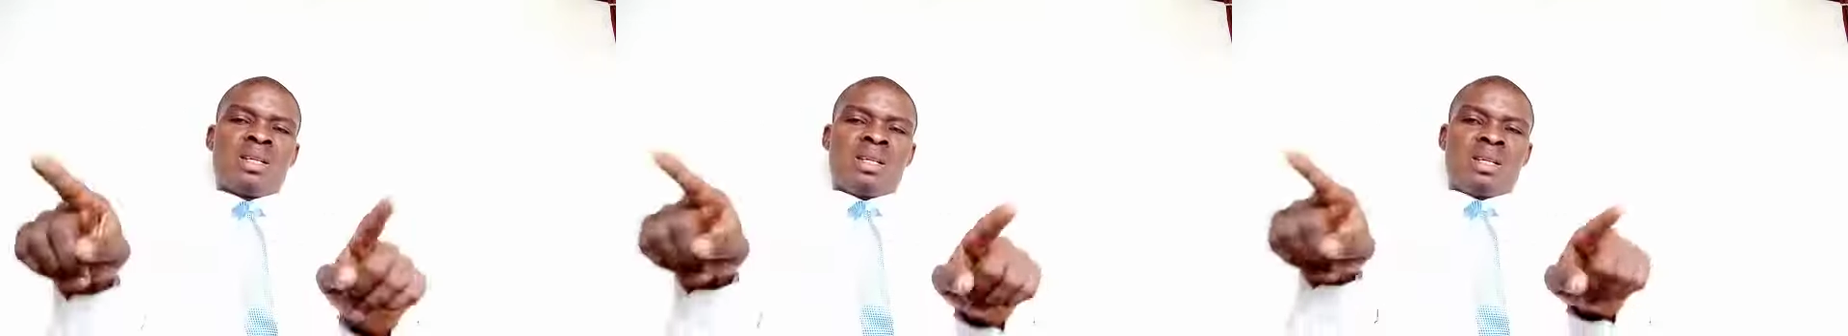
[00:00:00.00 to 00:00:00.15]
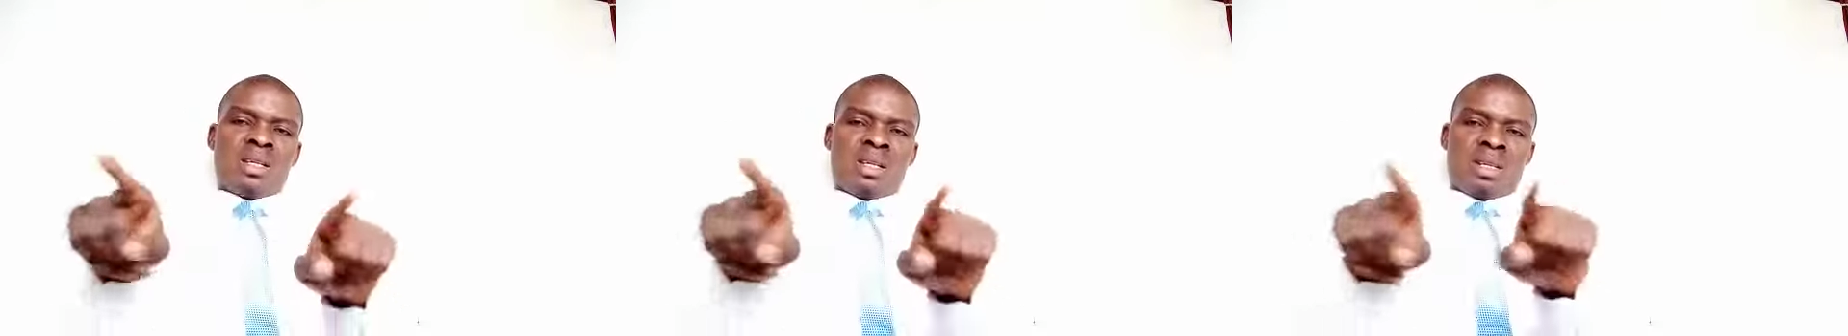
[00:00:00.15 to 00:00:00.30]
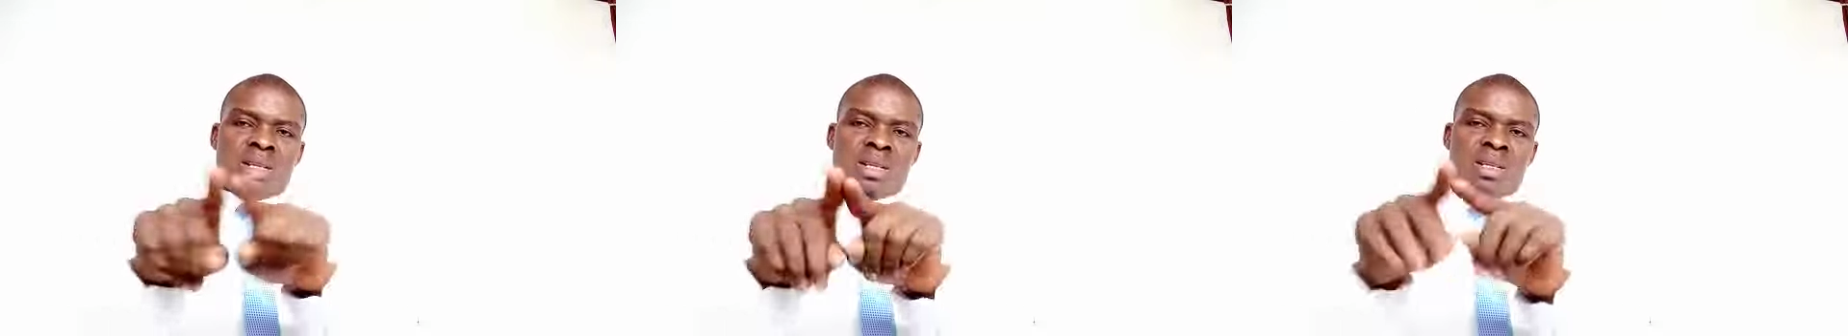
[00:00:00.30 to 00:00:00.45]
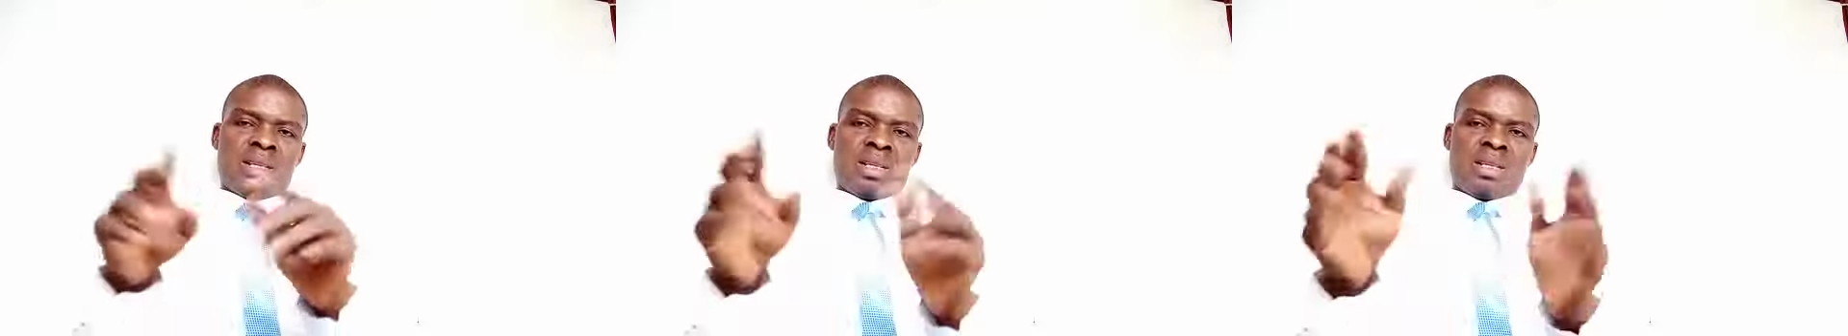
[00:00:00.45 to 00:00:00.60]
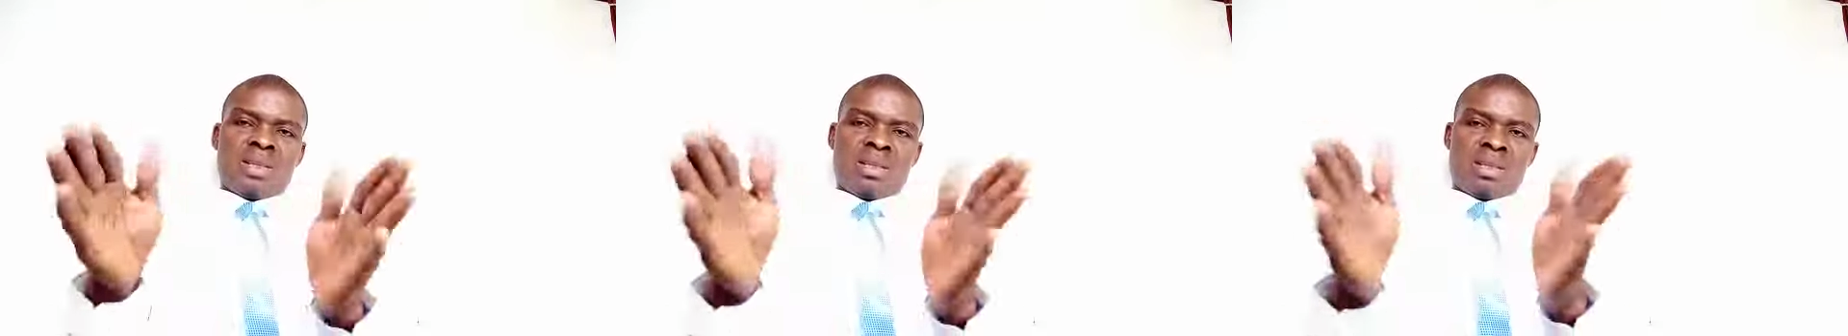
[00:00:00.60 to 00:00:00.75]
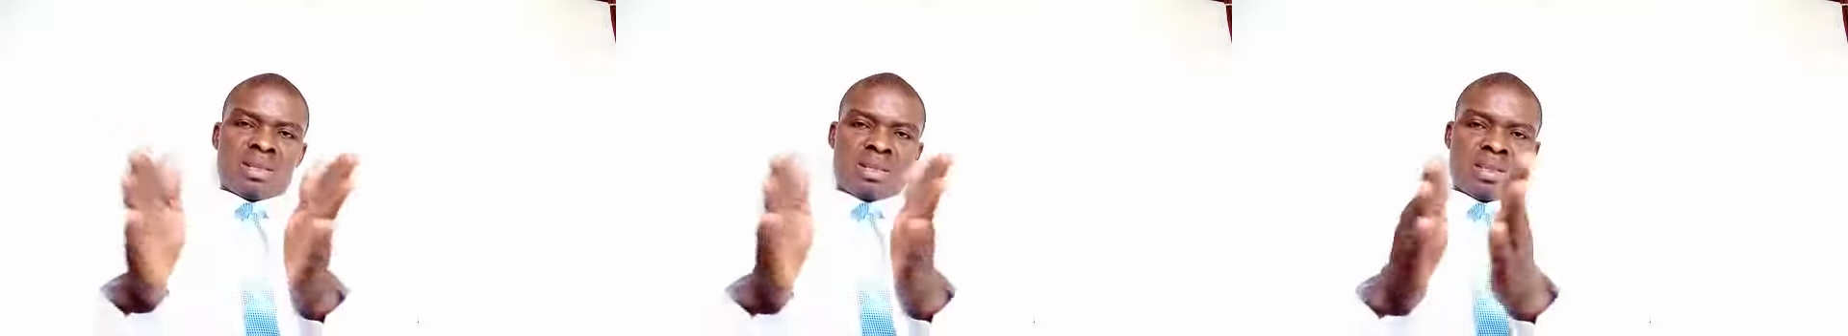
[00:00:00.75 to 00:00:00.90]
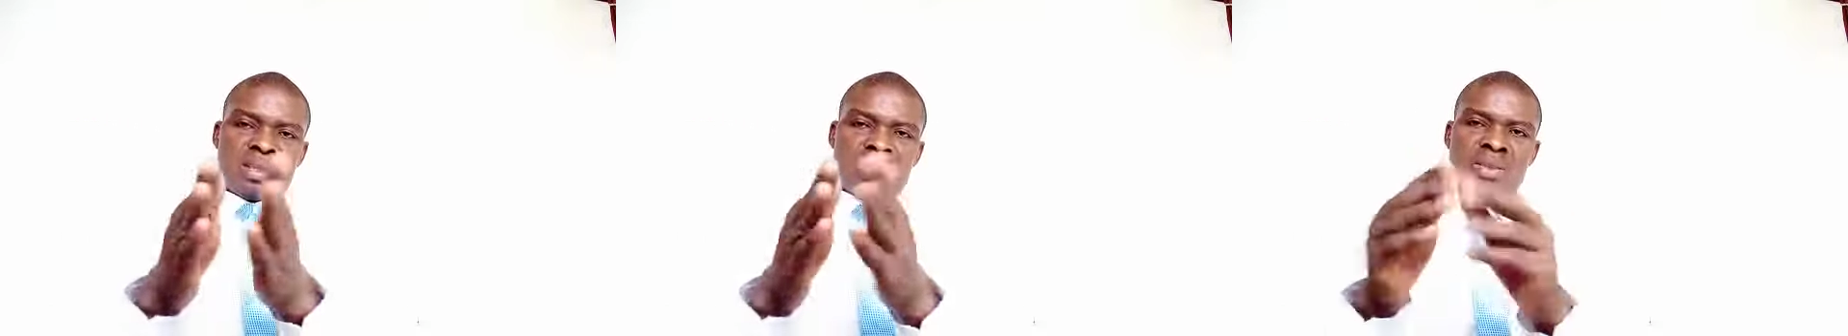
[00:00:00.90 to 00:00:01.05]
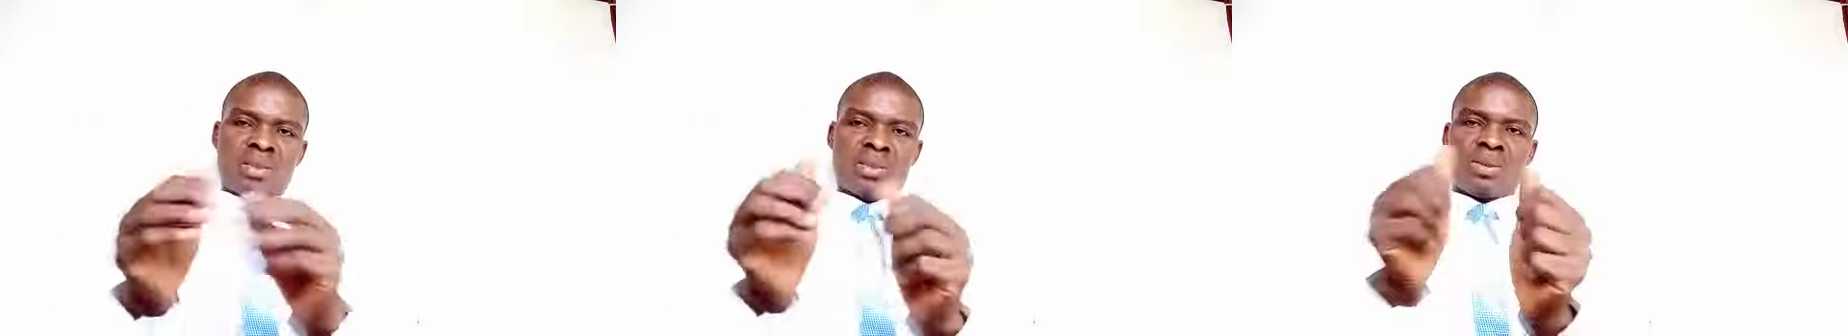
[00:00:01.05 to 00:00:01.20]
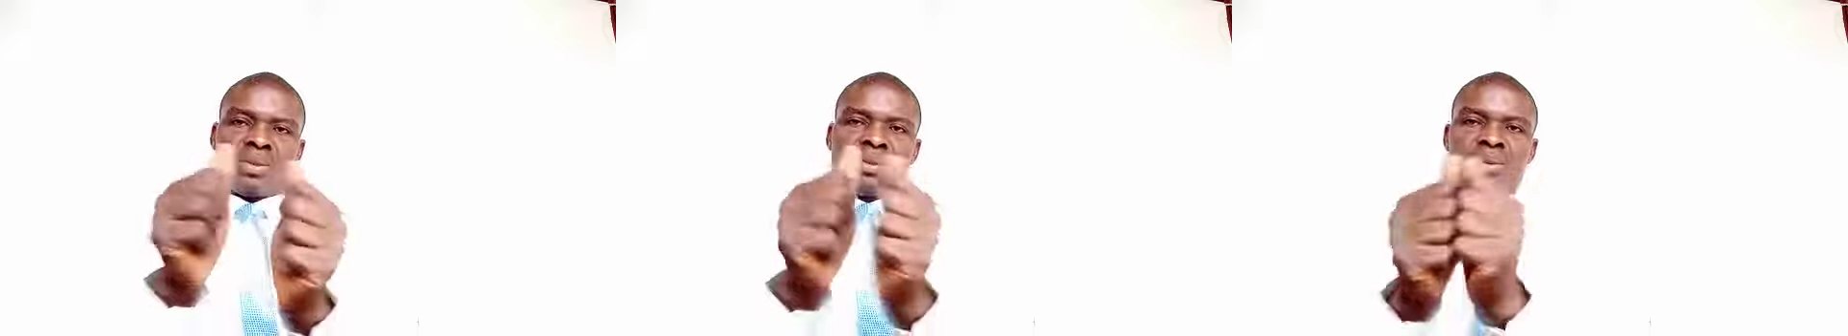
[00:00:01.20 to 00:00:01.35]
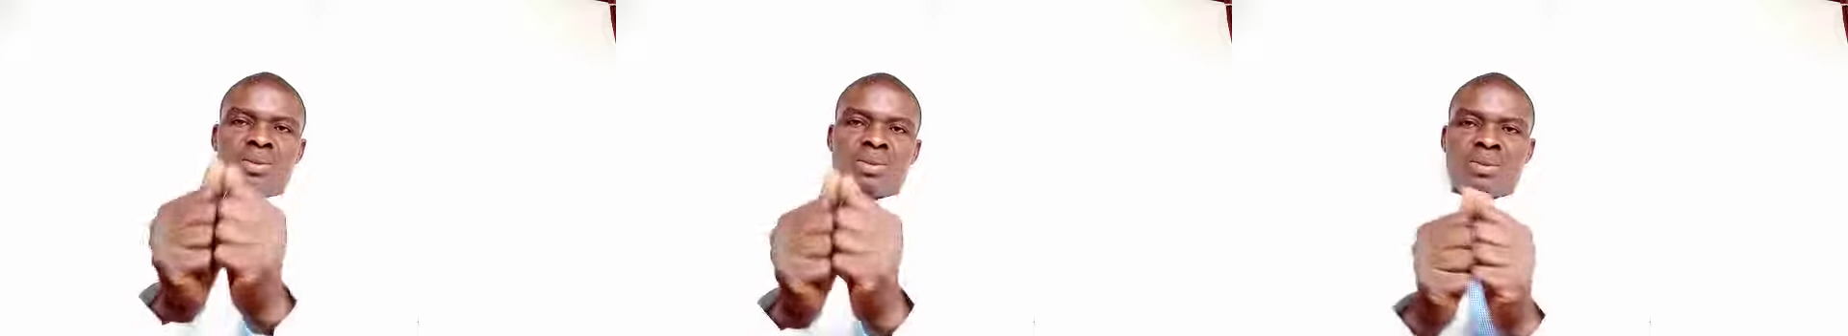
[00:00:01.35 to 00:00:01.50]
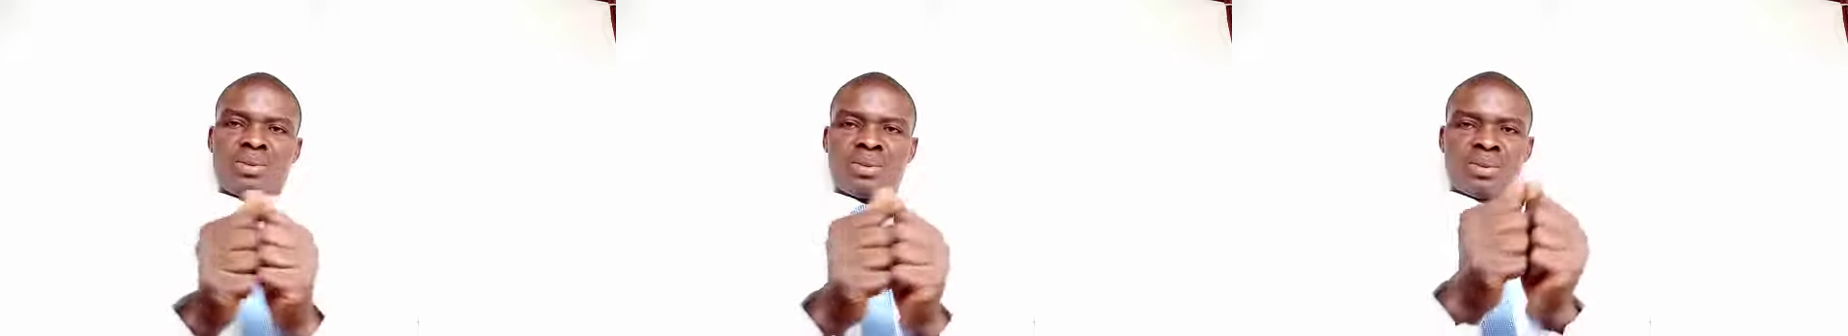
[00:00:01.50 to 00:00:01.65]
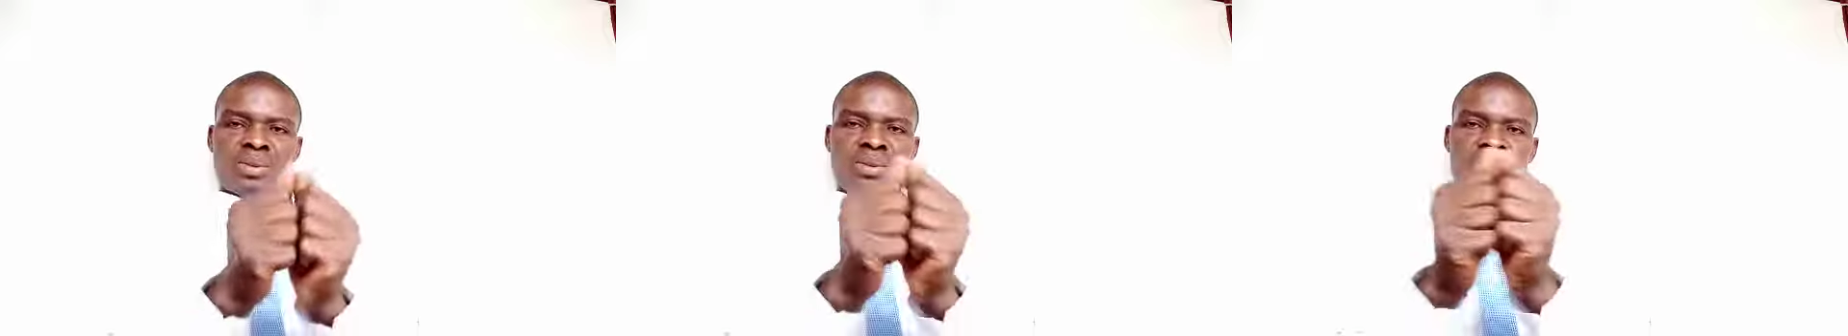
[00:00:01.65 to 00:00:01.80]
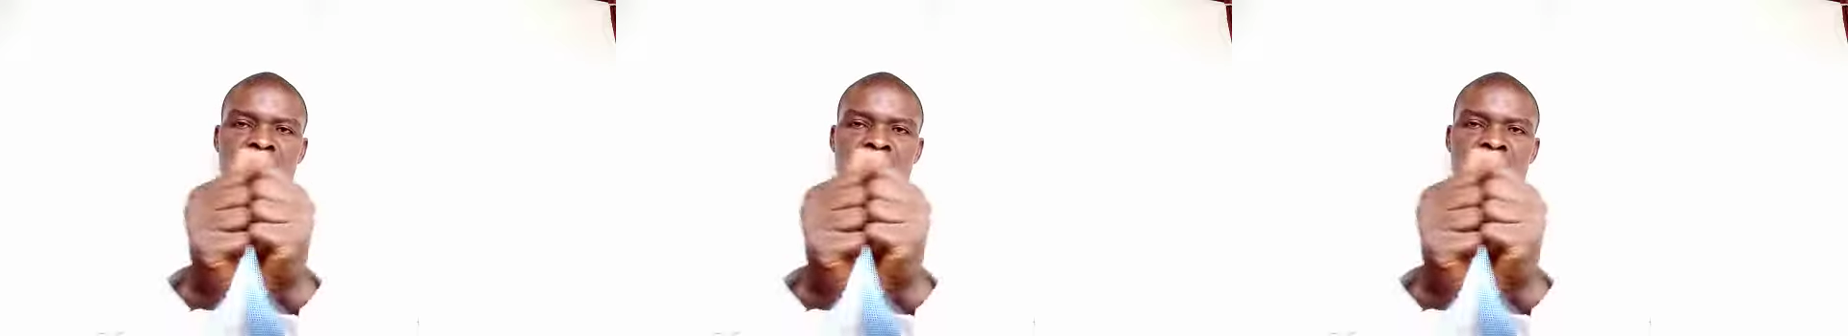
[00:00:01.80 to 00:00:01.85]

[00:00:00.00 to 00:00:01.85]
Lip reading: Alliteration can occur